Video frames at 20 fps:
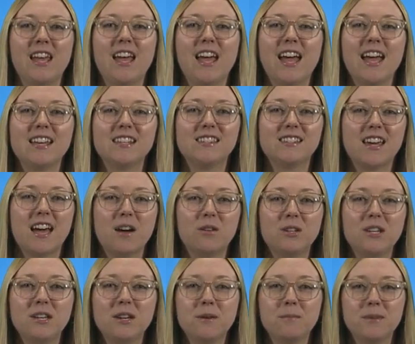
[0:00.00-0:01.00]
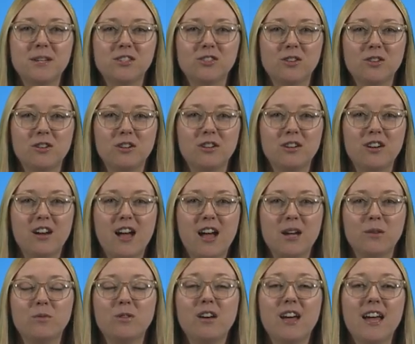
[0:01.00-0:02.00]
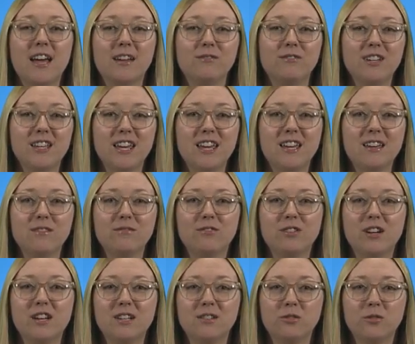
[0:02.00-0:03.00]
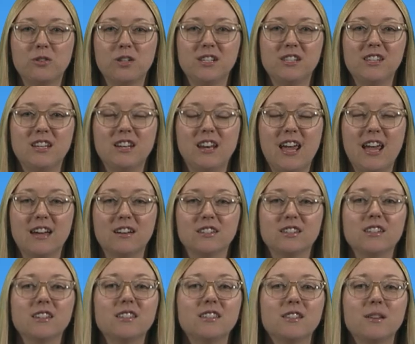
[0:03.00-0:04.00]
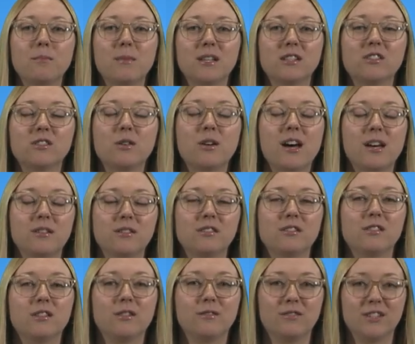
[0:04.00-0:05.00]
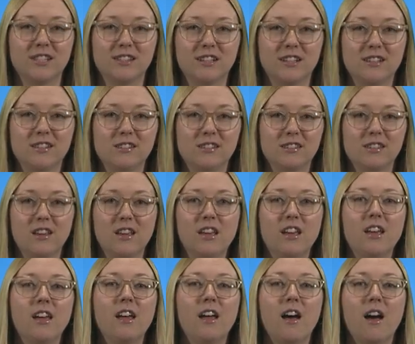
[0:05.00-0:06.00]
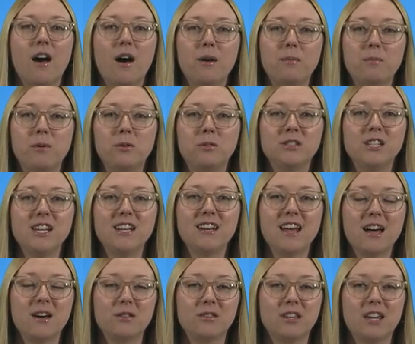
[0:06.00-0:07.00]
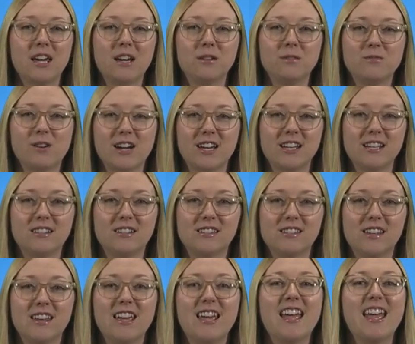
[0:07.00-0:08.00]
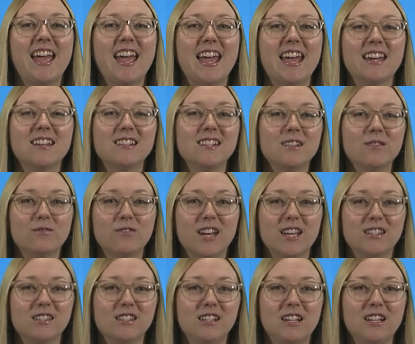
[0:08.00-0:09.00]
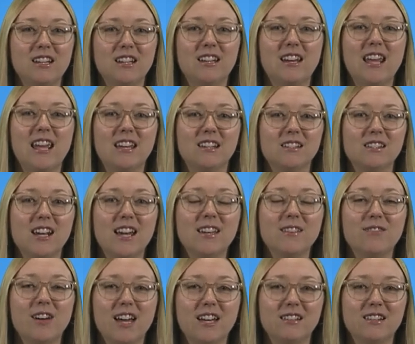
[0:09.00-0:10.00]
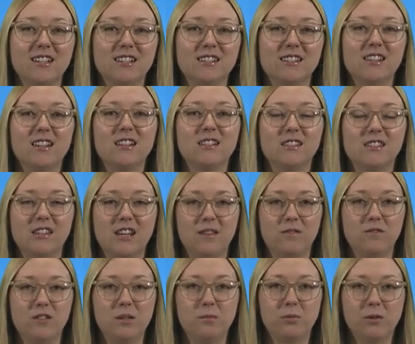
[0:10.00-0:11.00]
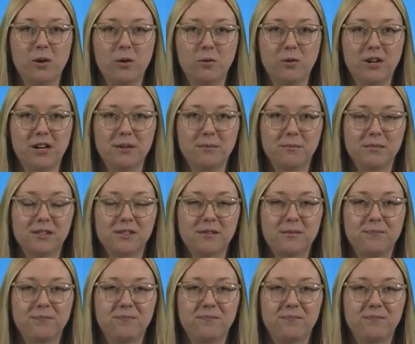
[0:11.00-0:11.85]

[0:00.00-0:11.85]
As County Commissioner, I will advocate for increasing access to mental health services, upholding healthcare rights, and investing in anti violence and safety programs.